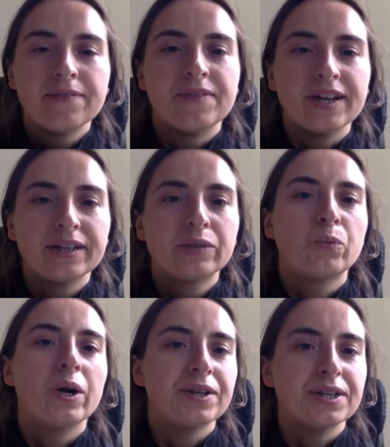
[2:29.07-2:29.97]
than
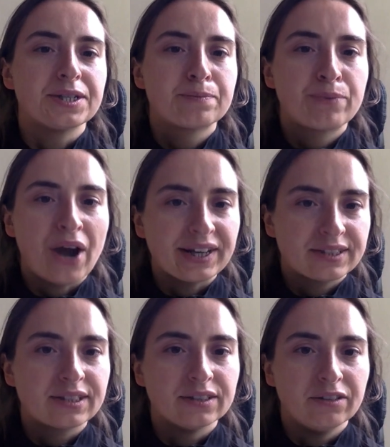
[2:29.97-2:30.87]
what is
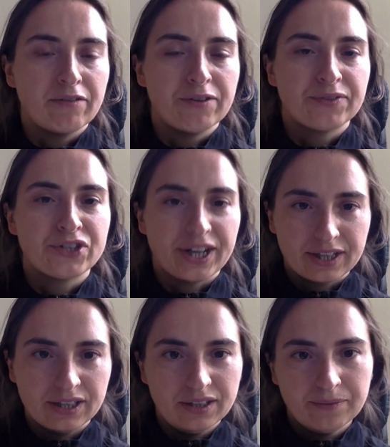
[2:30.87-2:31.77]
practical with
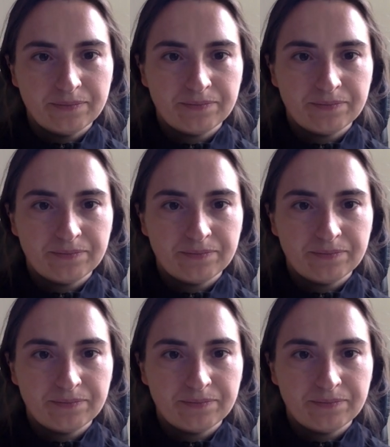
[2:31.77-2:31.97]
Jekyll.